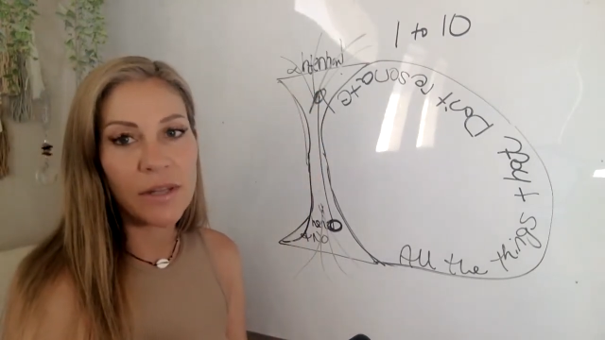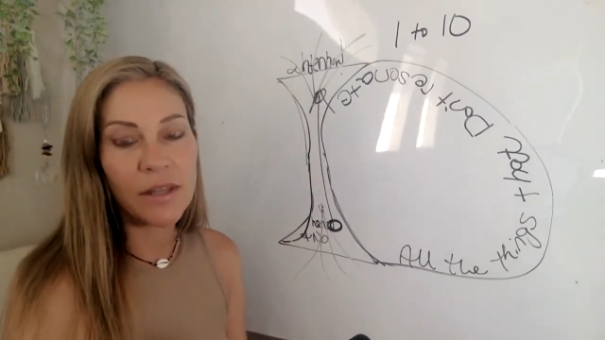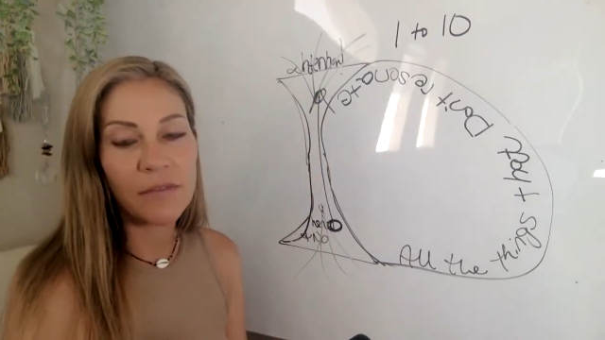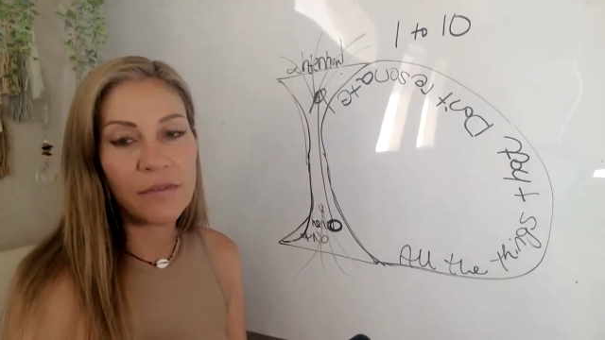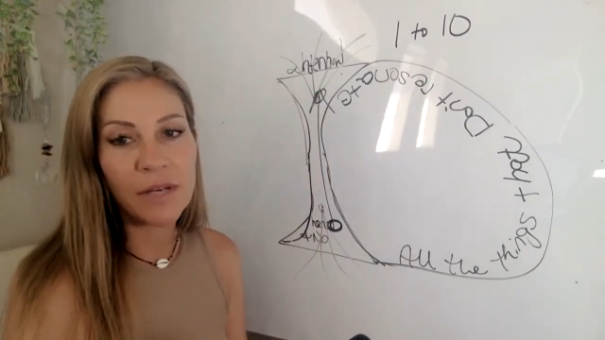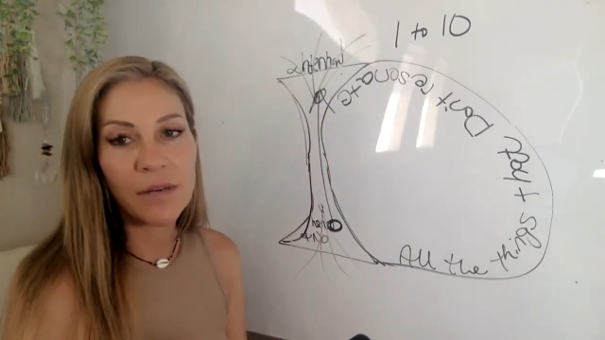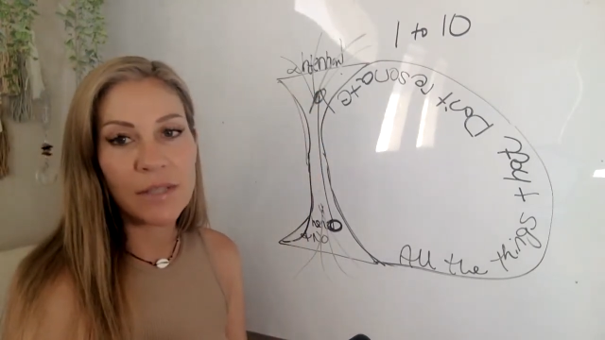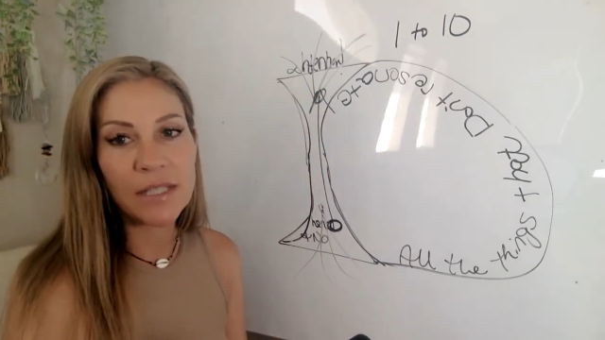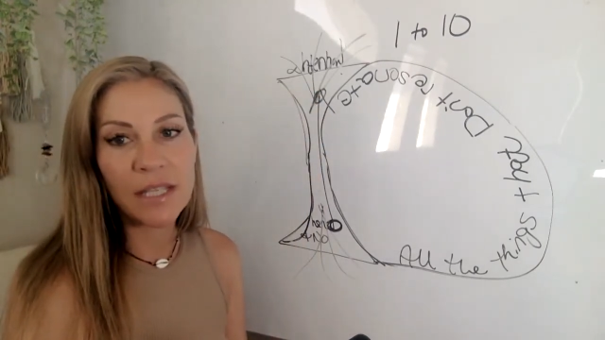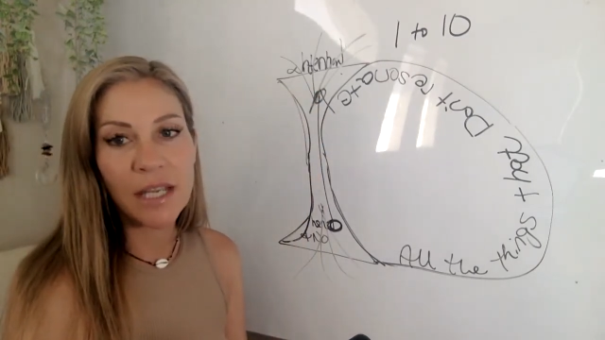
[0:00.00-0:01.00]
the
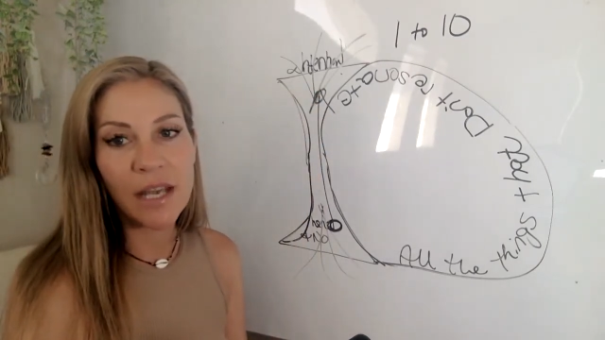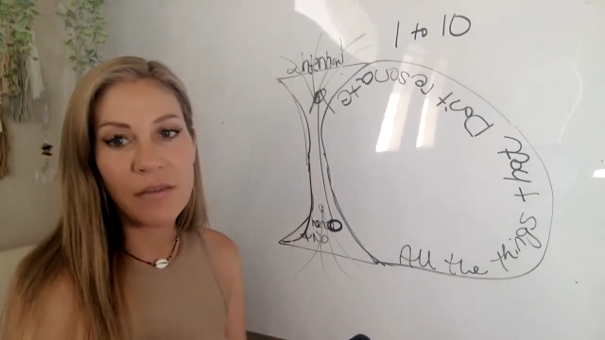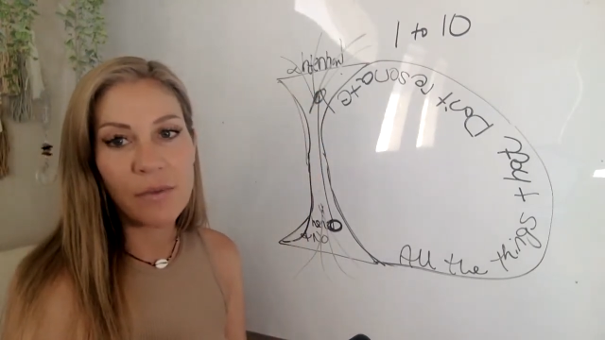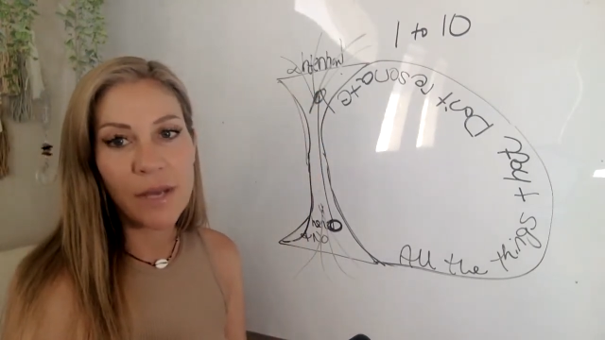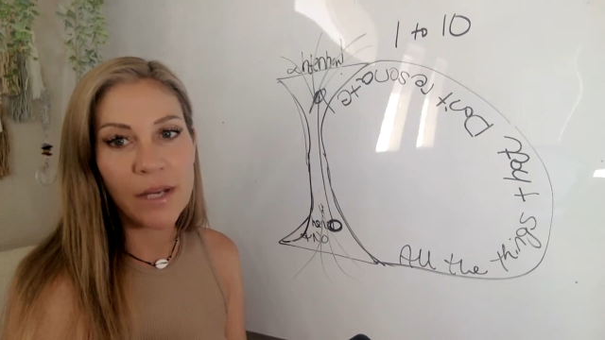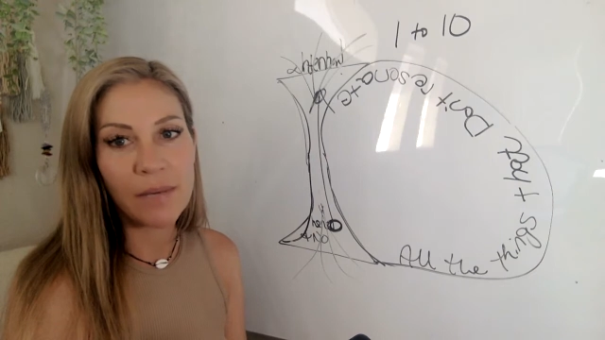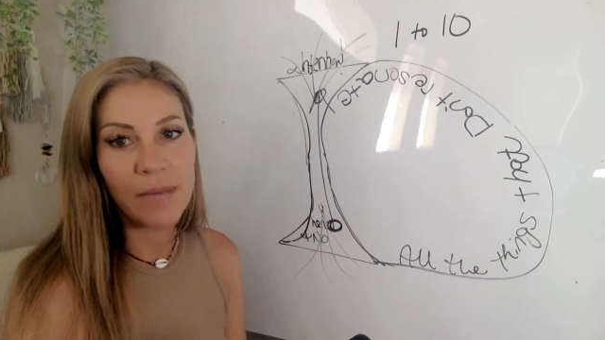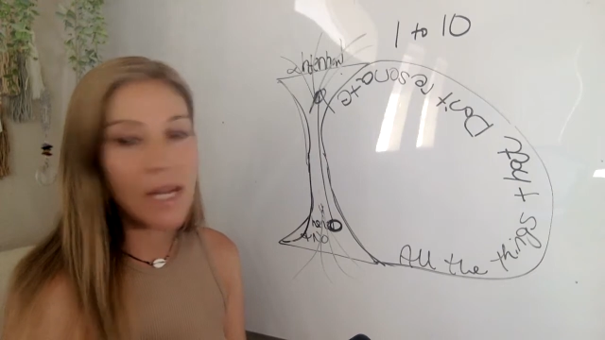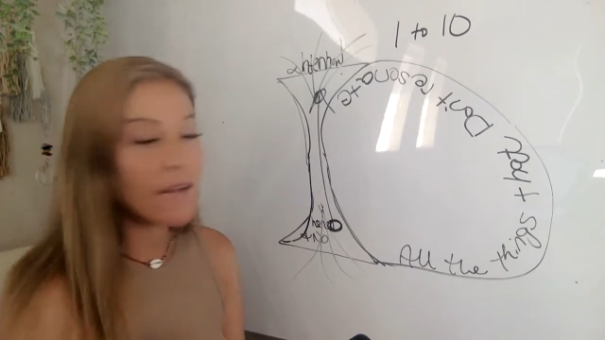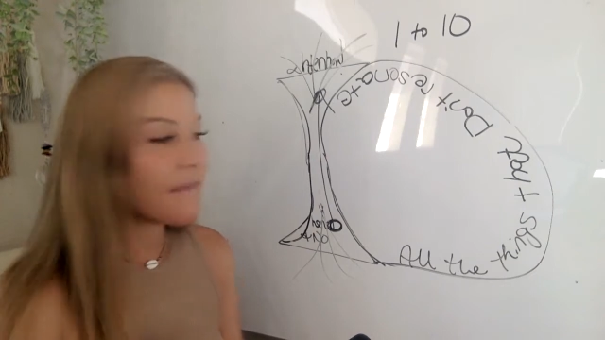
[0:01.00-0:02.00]
frequency of what you're
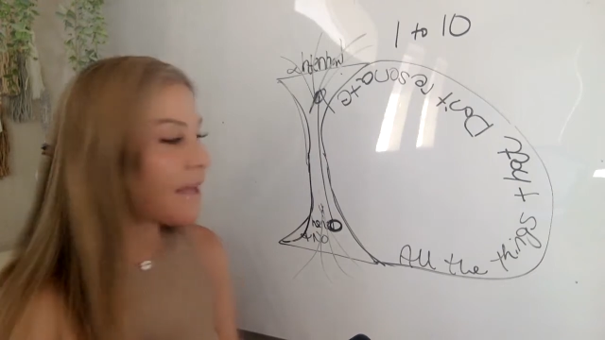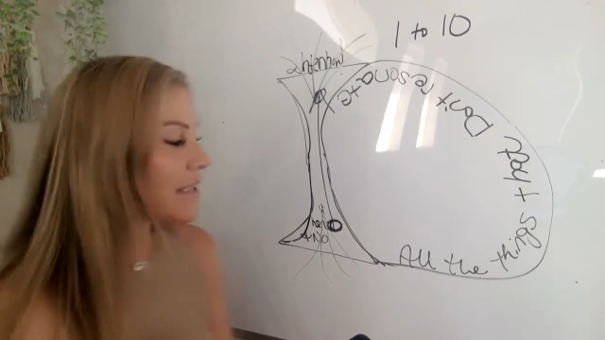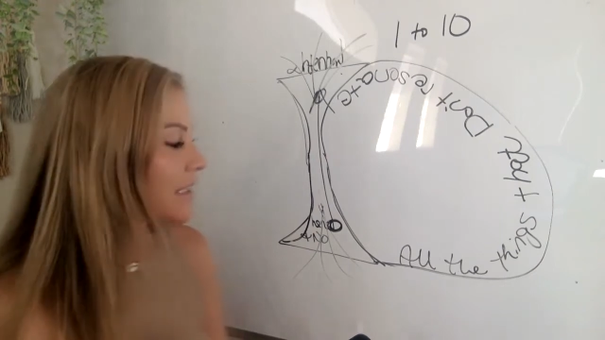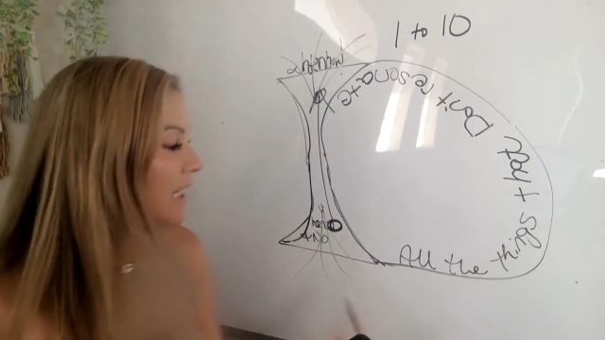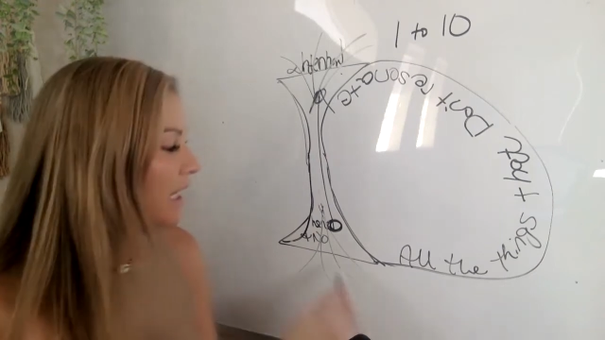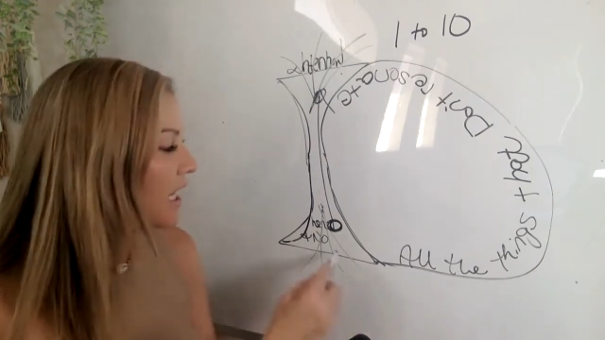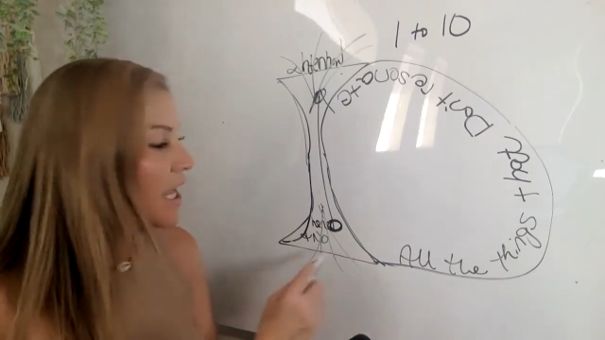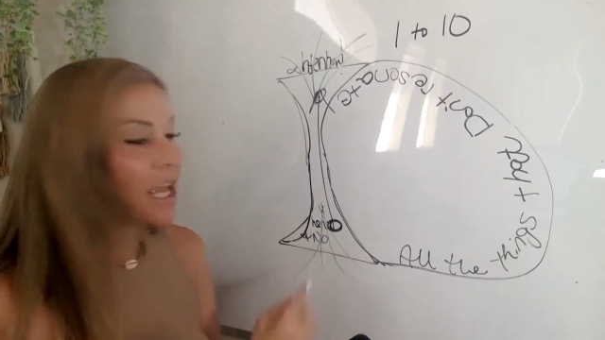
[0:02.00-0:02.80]
manifesting.